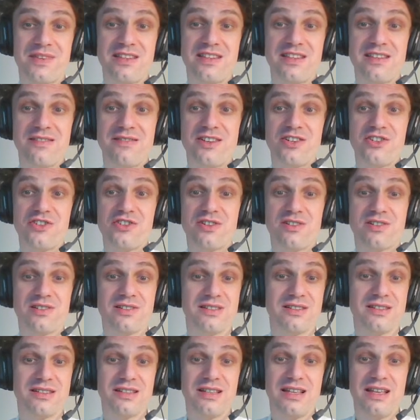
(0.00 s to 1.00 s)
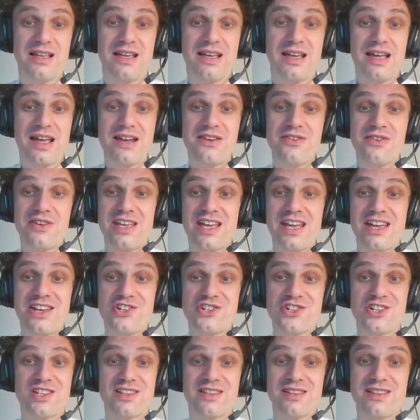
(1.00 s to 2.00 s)
individual
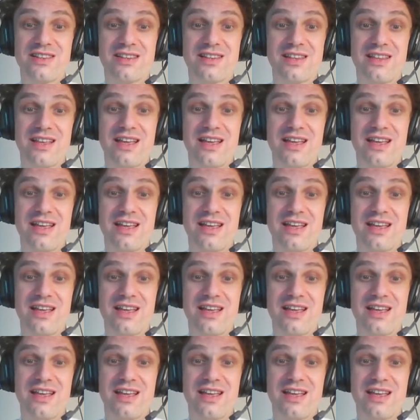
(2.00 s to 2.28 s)
education,